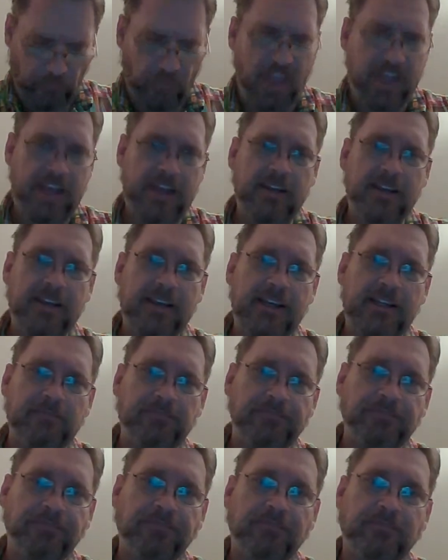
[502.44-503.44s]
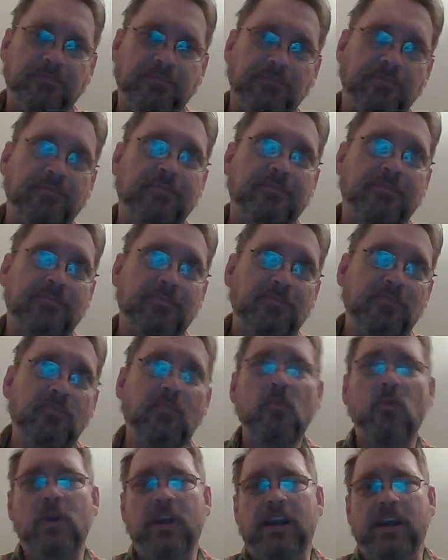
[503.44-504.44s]
And
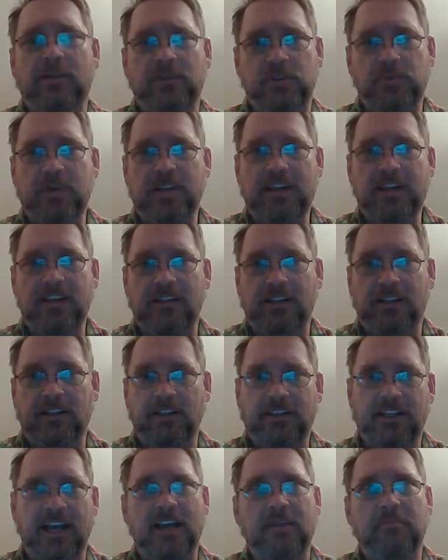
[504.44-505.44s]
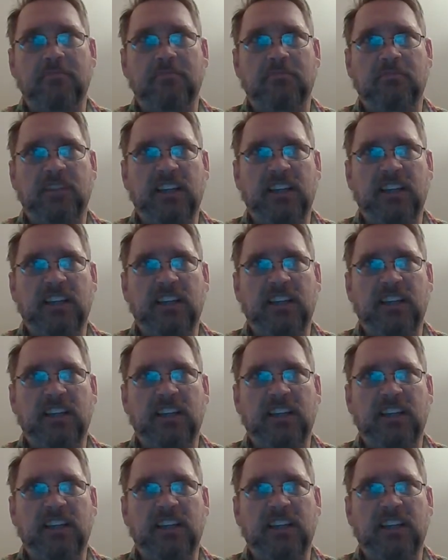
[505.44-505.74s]
we ended up spending a little time,